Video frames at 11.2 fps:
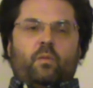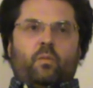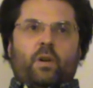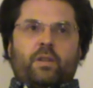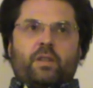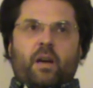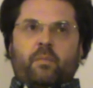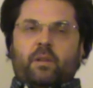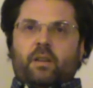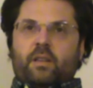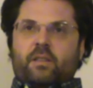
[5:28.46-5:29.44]
what's
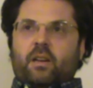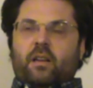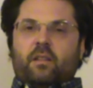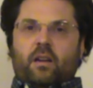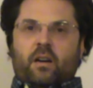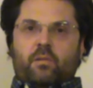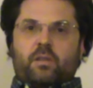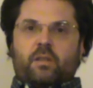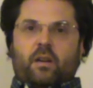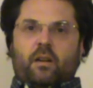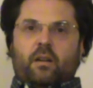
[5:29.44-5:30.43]
happening inside and
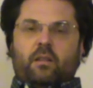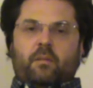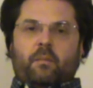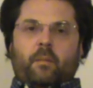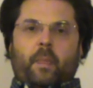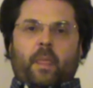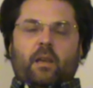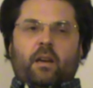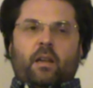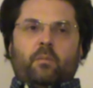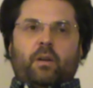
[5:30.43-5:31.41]
outside,
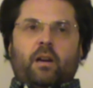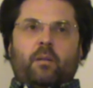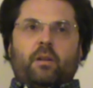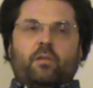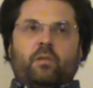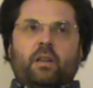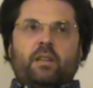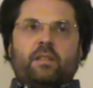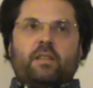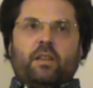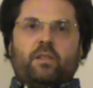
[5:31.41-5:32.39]
and becoming really
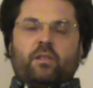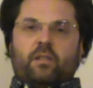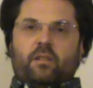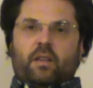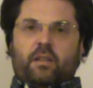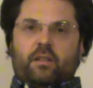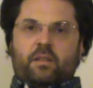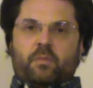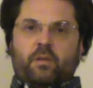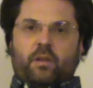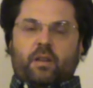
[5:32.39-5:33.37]
centered in that
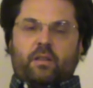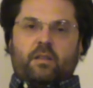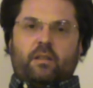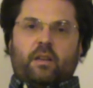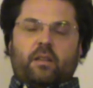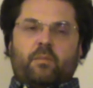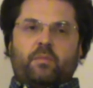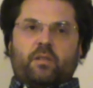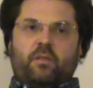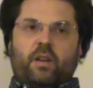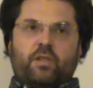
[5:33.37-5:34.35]
experience, in that
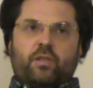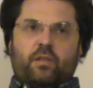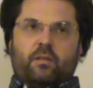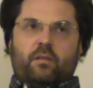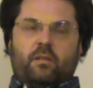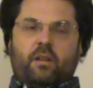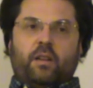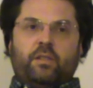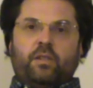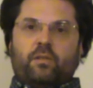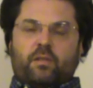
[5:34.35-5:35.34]
observation,
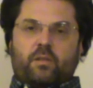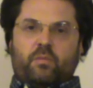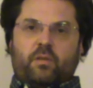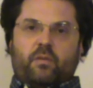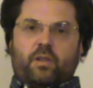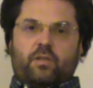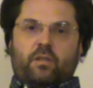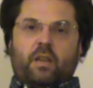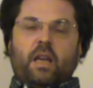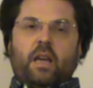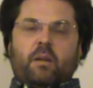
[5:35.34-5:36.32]
continuous observation,
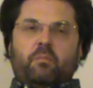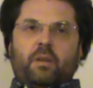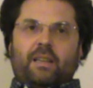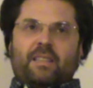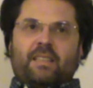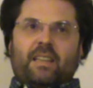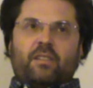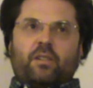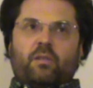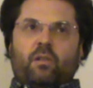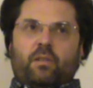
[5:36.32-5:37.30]
being
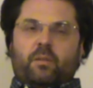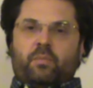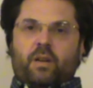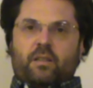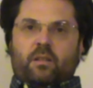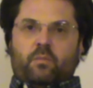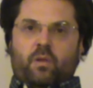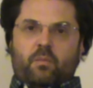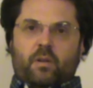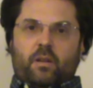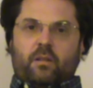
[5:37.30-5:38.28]
centered on the present
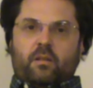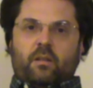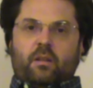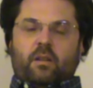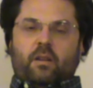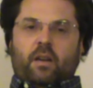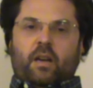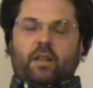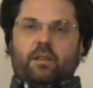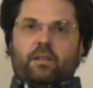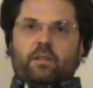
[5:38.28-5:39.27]
moment
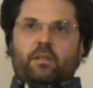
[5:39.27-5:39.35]
and